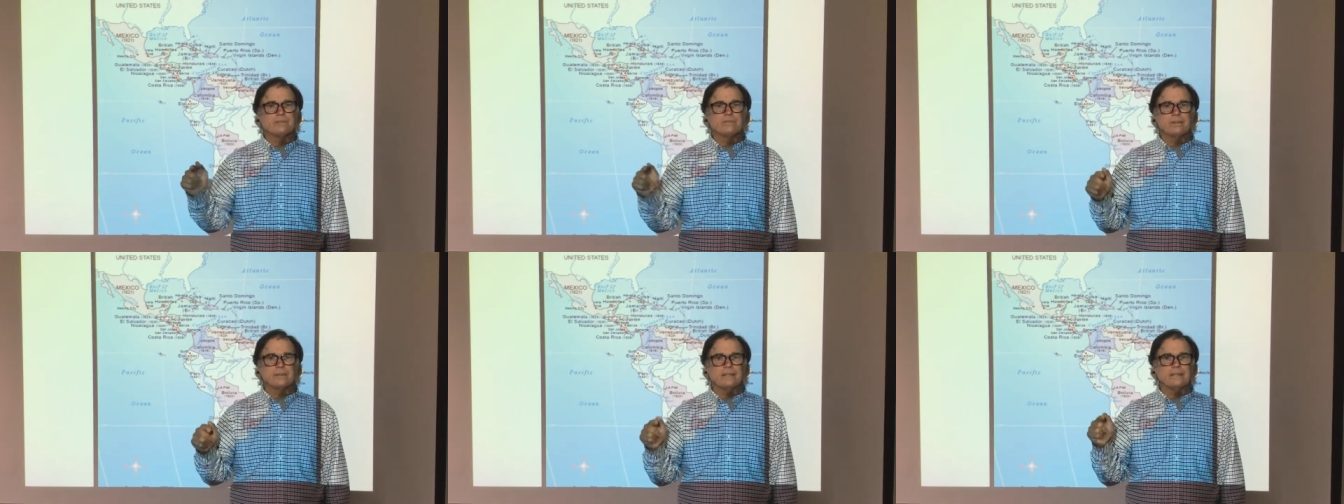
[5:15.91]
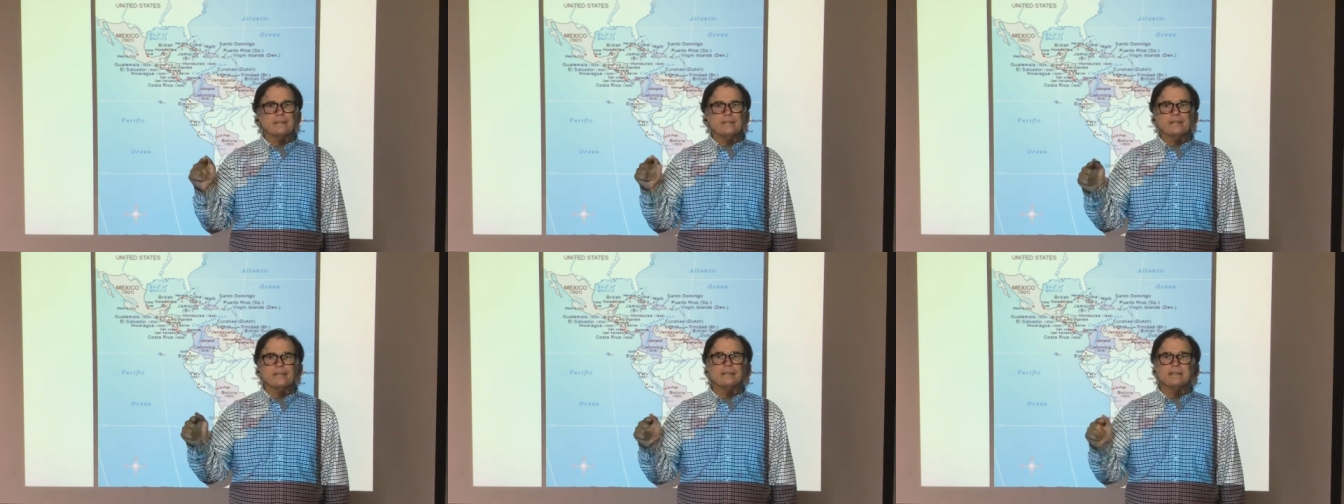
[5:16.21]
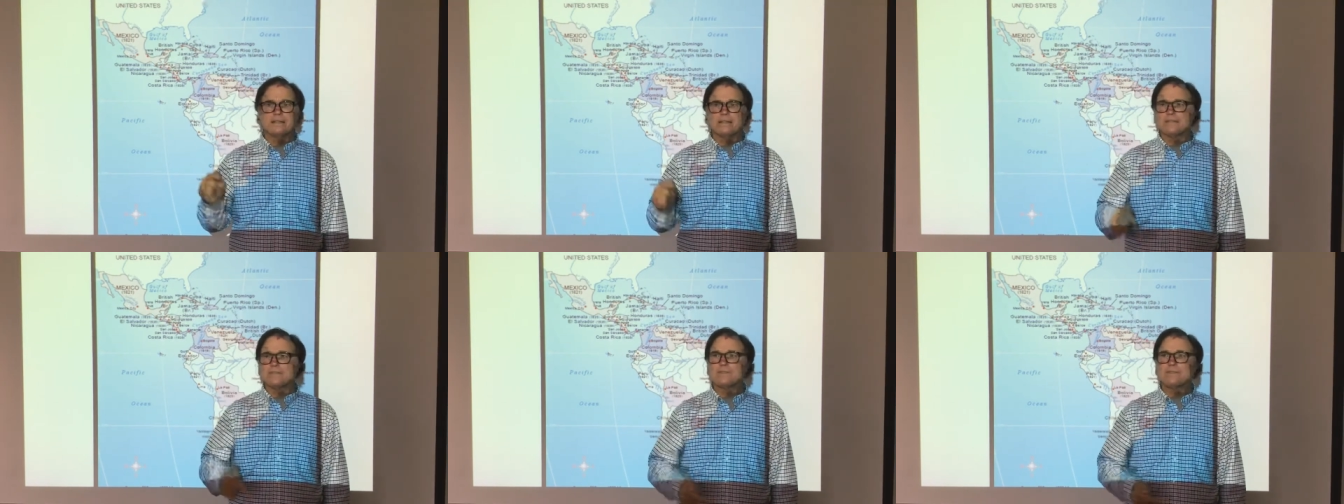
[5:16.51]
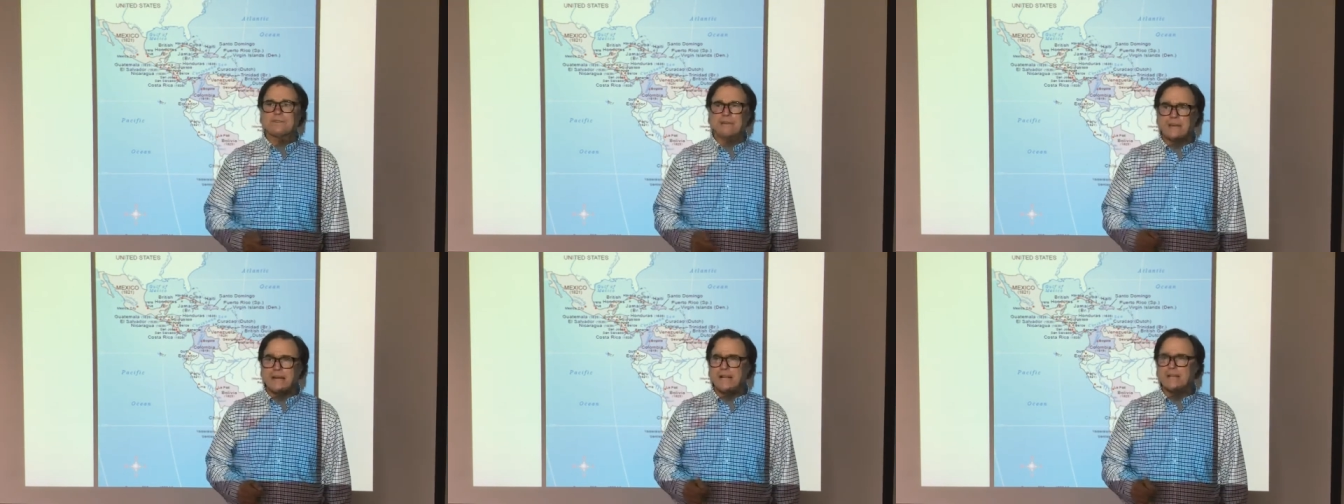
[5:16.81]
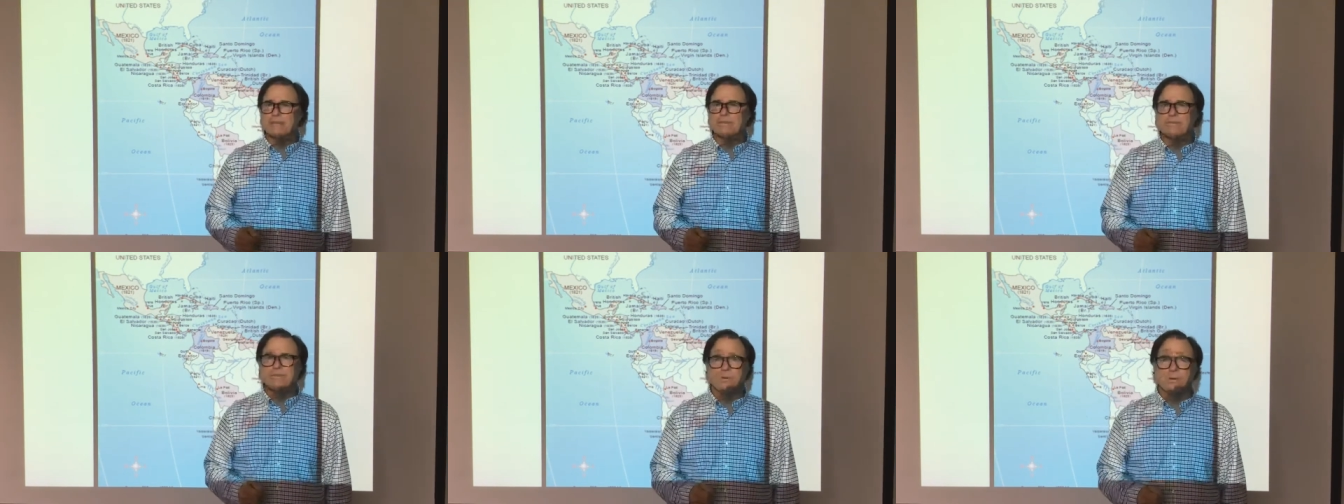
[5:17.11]
treat the Indians of
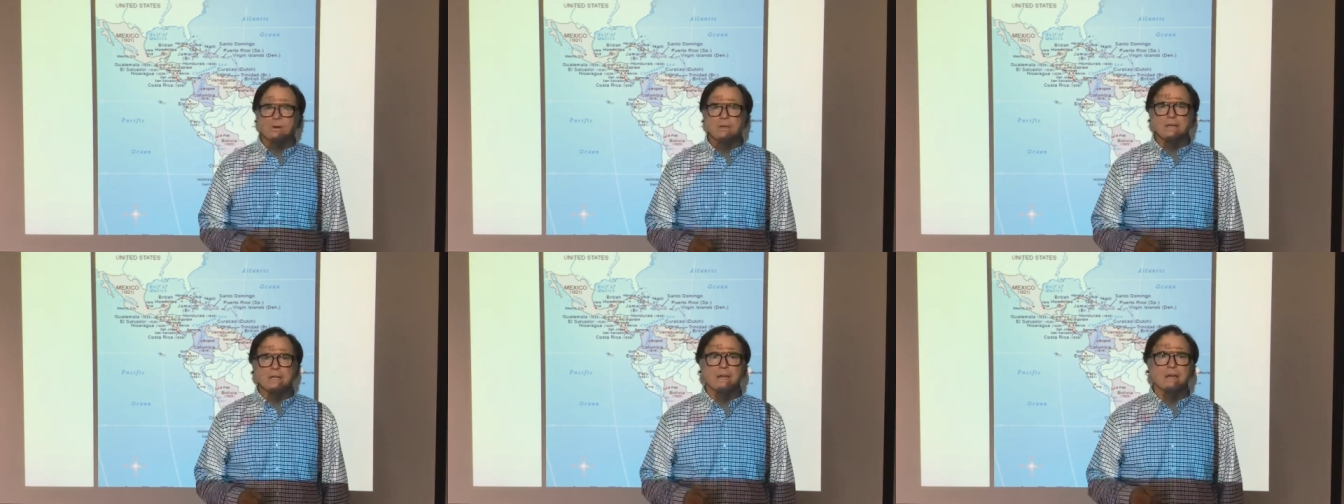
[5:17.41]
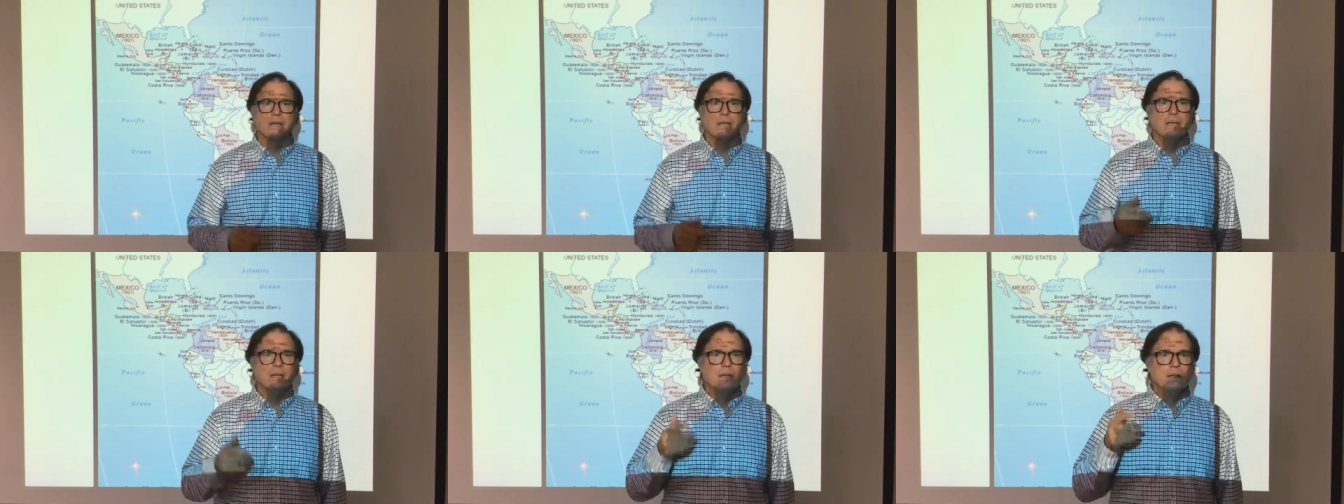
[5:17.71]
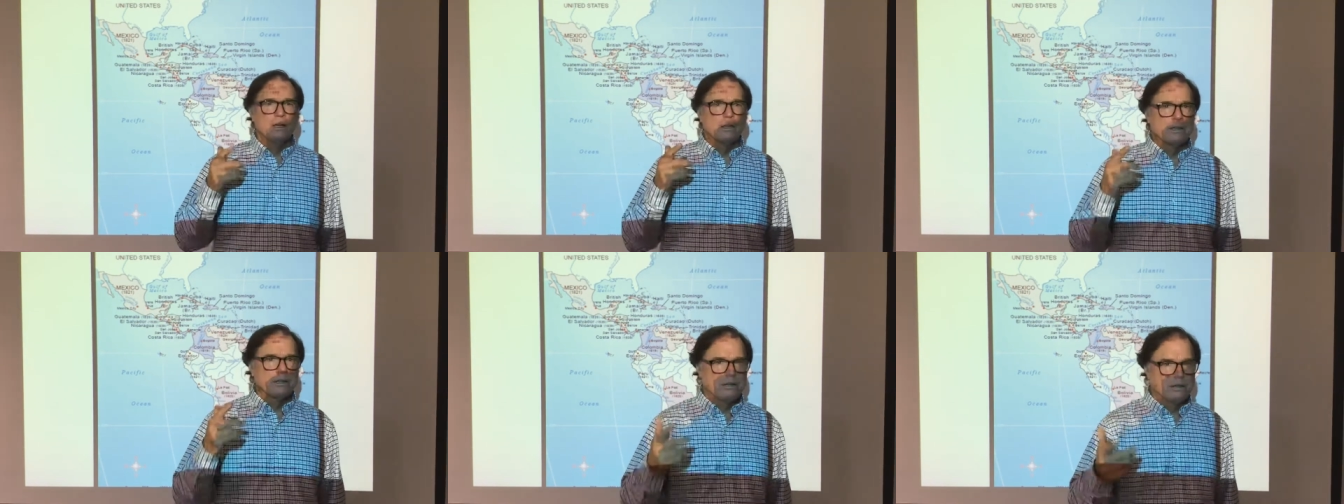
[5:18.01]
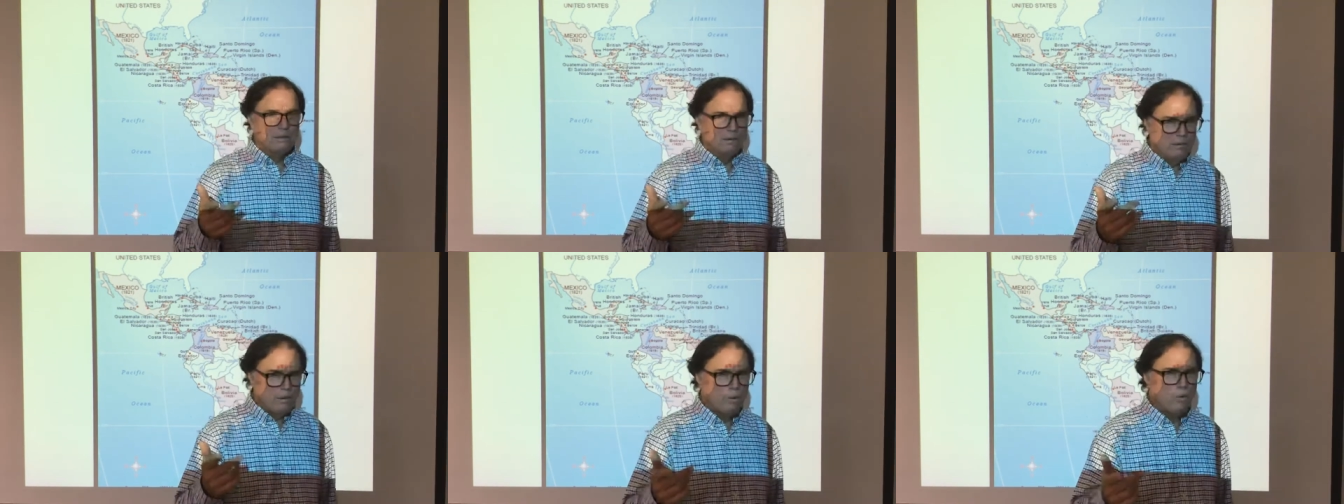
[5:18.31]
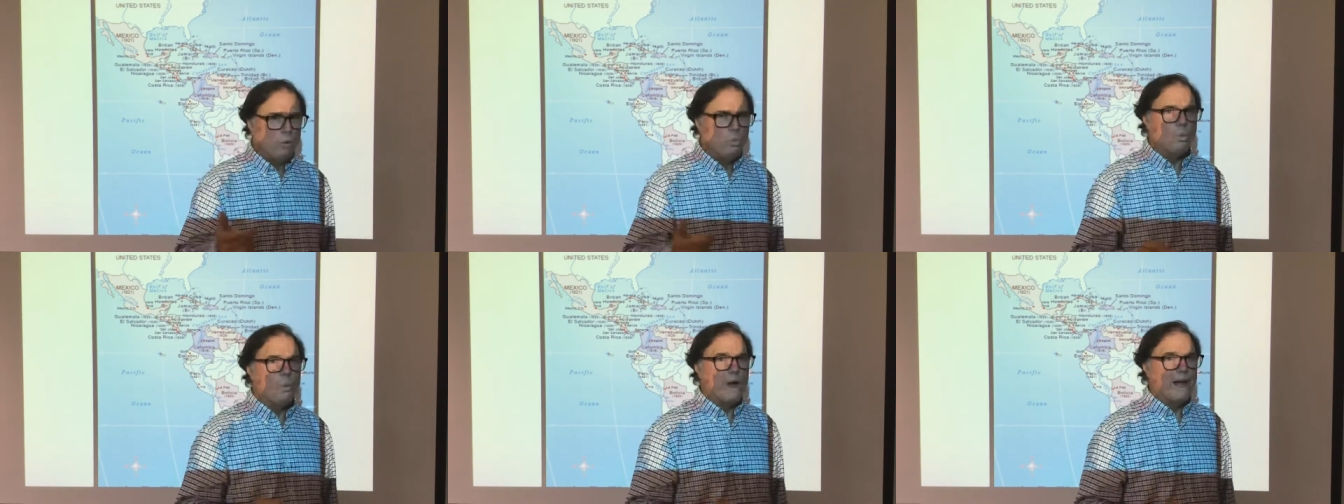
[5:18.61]
California
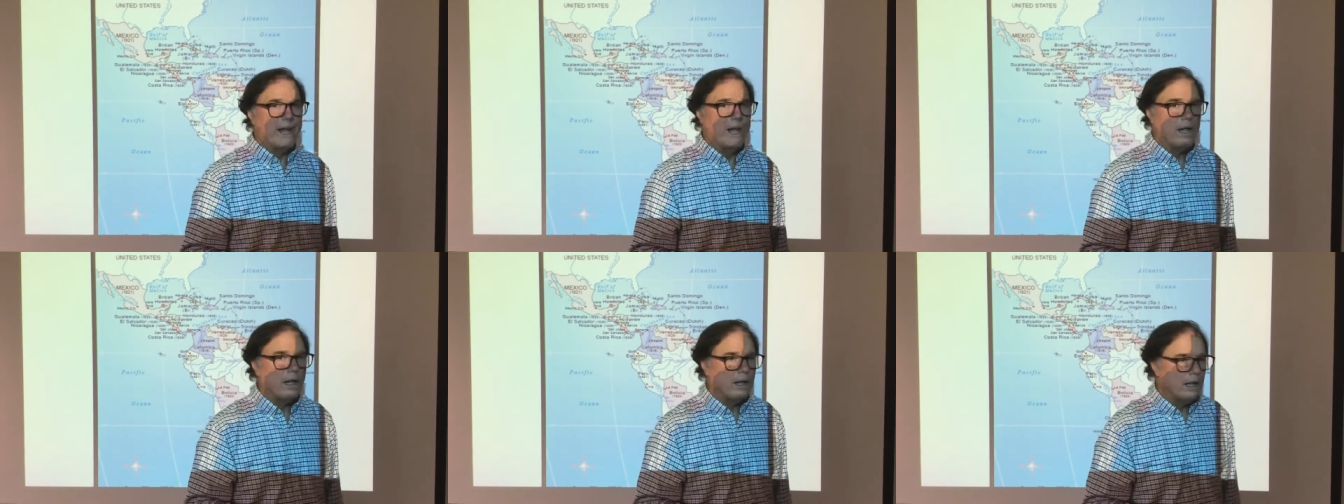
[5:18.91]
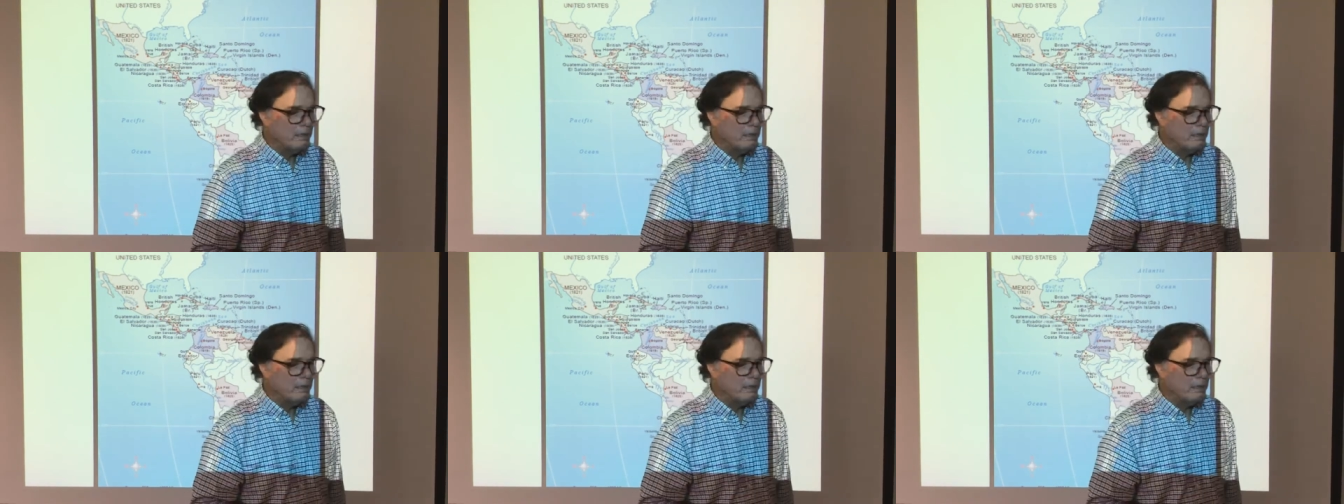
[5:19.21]
well.